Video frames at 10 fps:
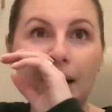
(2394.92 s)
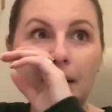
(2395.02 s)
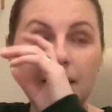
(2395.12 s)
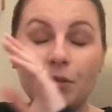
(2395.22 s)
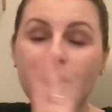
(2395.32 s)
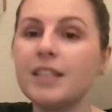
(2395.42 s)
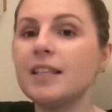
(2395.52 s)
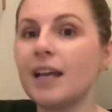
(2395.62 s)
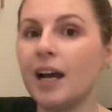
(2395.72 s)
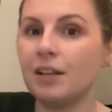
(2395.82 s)
So this is
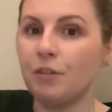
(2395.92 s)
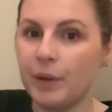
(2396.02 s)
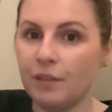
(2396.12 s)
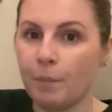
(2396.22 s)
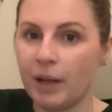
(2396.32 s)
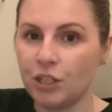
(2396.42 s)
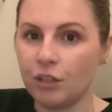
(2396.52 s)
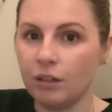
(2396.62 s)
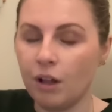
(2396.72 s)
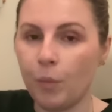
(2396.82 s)
kind of a bit of a
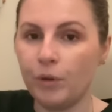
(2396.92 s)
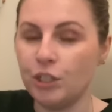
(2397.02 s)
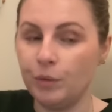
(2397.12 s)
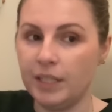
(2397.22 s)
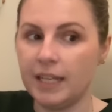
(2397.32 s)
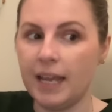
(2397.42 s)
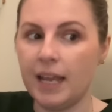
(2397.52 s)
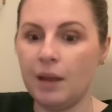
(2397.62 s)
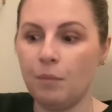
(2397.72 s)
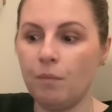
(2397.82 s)
magical opportunity
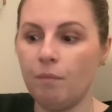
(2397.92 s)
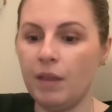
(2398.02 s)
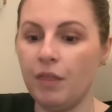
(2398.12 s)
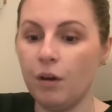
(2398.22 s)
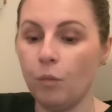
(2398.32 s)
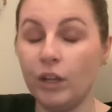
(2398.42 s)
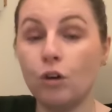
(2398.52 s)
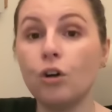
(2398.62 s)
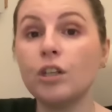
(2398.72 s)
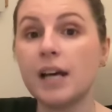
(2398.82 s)
in that we
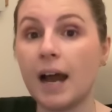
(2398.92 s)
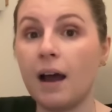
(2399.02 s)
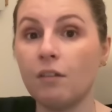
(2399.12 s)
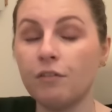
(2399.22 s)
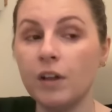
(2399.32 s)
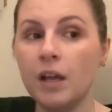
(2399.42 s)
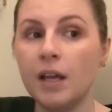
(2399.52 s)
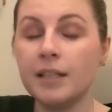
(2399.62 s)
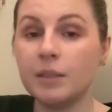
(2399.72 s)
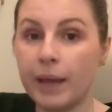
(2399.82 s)
could have
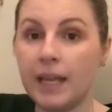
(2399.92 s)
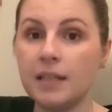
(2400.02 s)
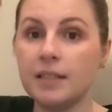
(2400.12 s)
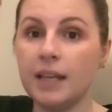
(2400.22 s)
space